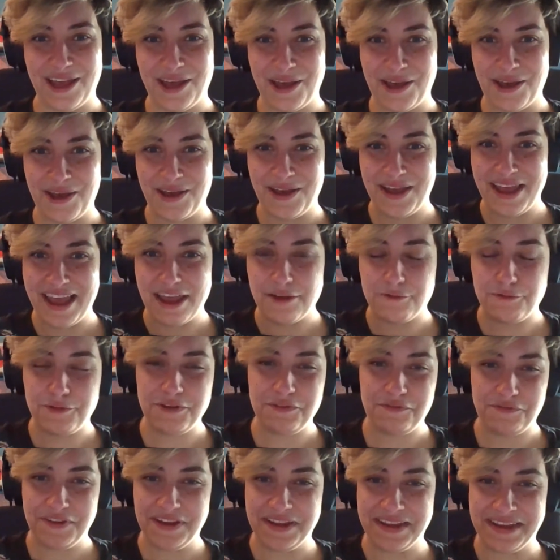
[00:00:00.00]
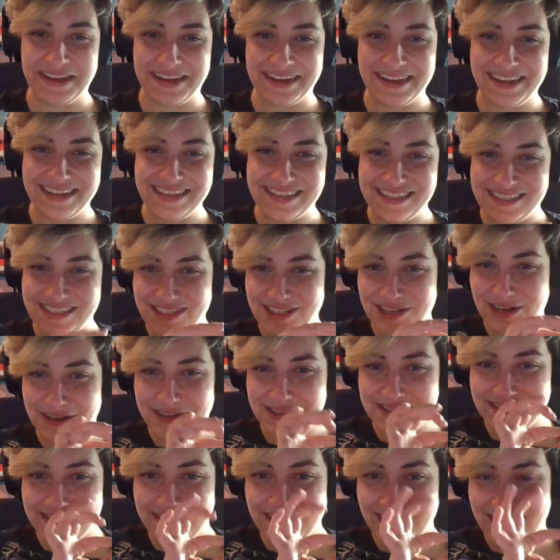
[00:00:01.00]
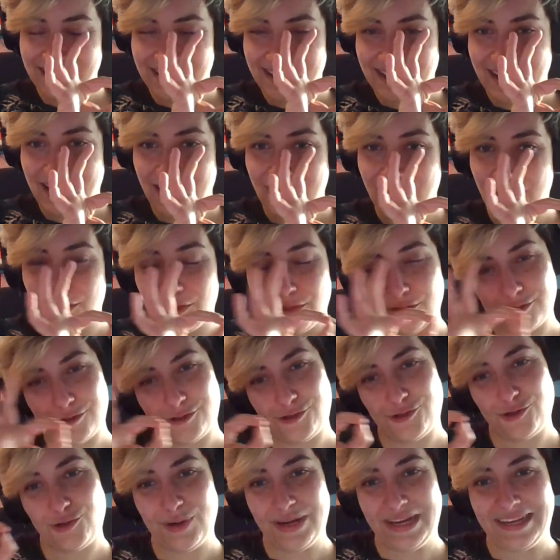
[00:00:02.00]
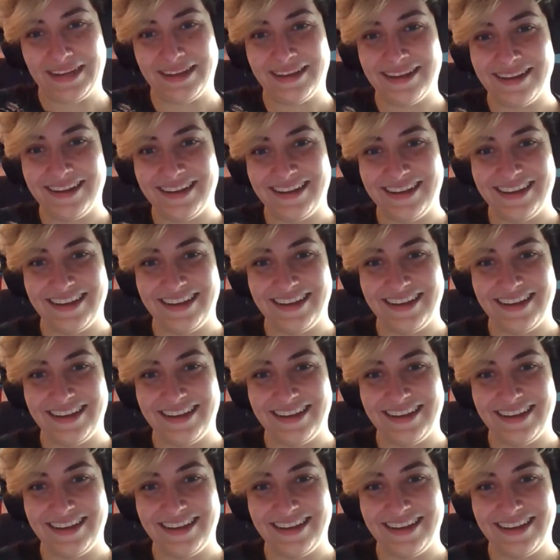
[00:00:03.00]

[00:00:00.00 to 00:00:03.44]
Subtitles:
Everything is just on the string,